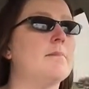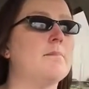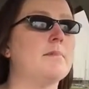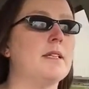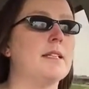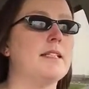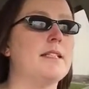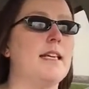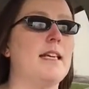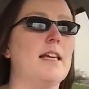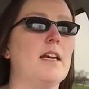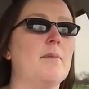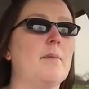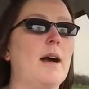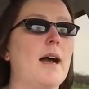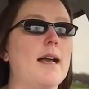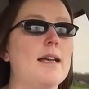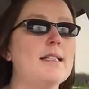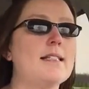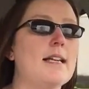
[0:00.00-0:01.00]
The
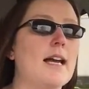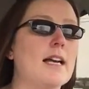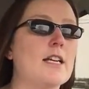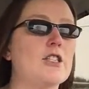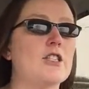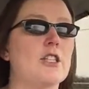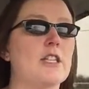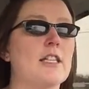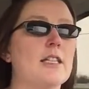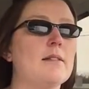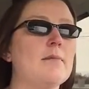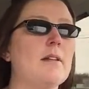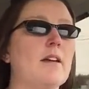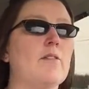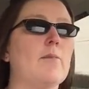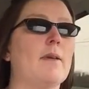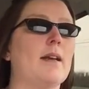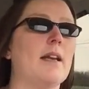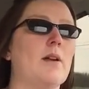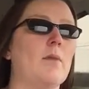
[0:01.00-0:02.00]
TMI section,
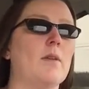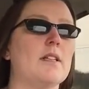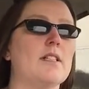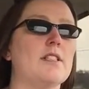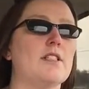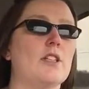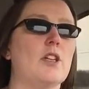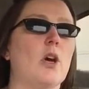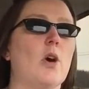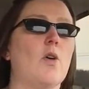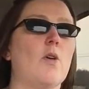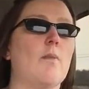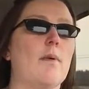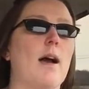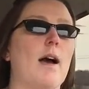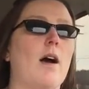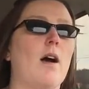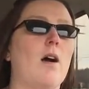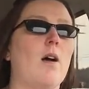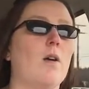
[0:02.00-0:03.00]
everybody wants to know
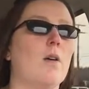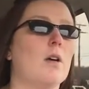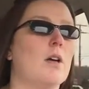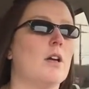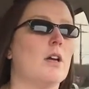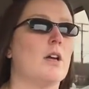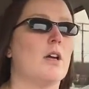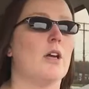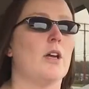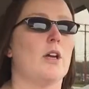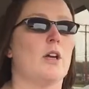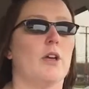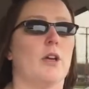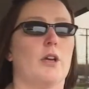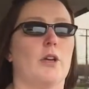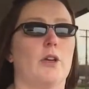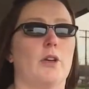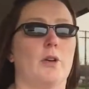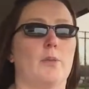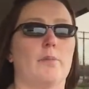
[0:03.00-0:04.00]
about
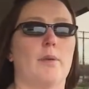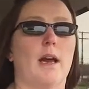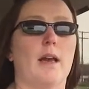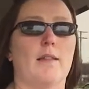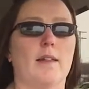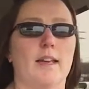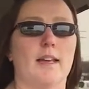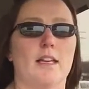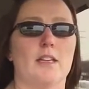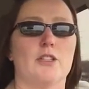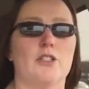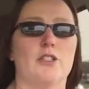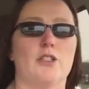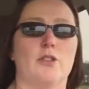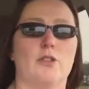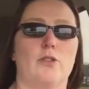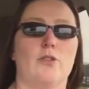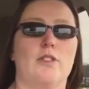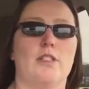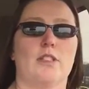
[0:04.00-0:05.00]
your belly
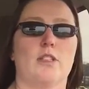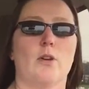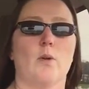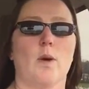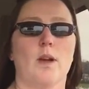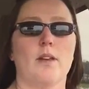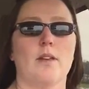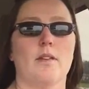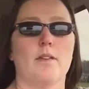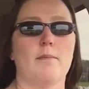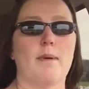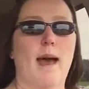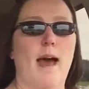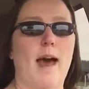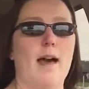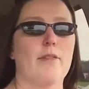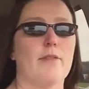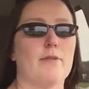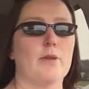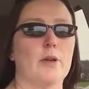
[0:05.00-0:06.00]
issues and going to the
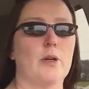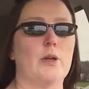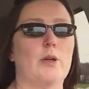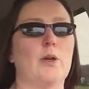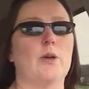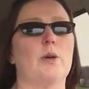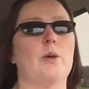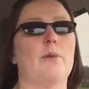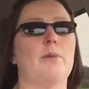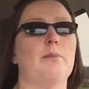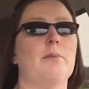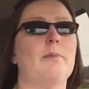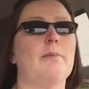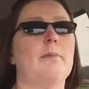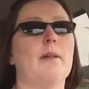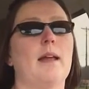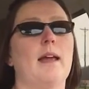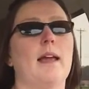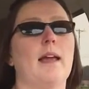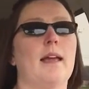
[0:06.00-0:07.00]
bathroom,
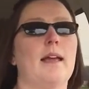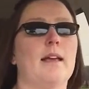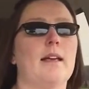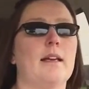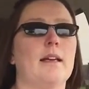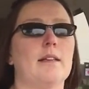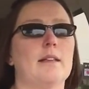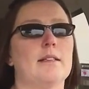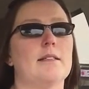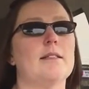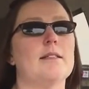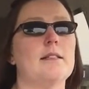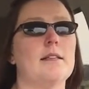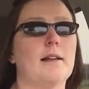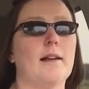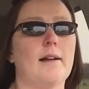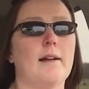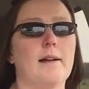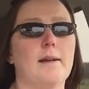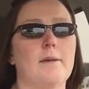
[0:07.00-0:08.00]
and
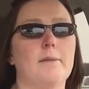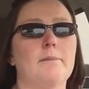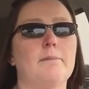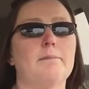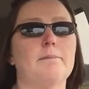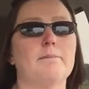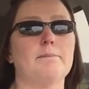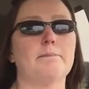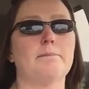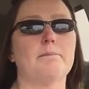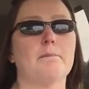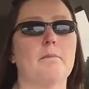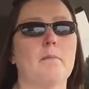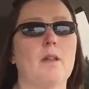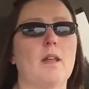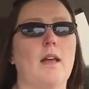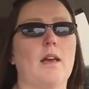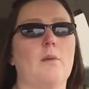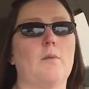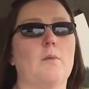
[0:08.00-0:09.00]

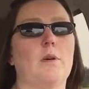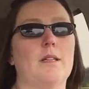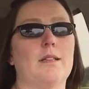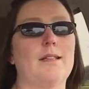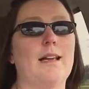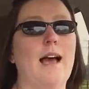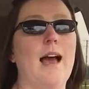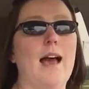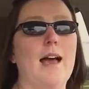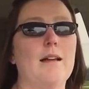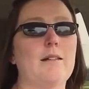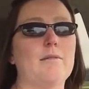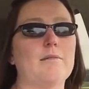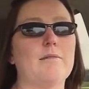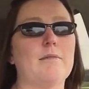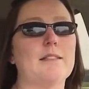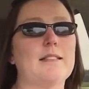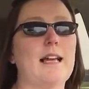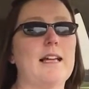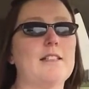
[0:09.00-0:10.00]
kind of what
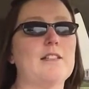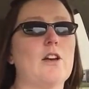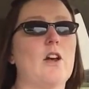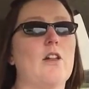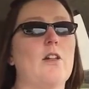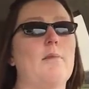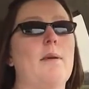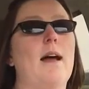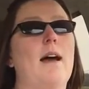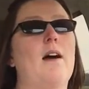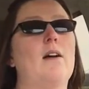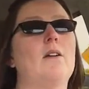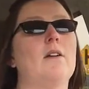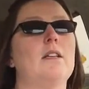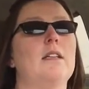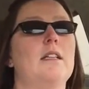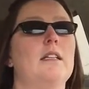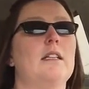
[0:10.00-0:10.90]
that's all about.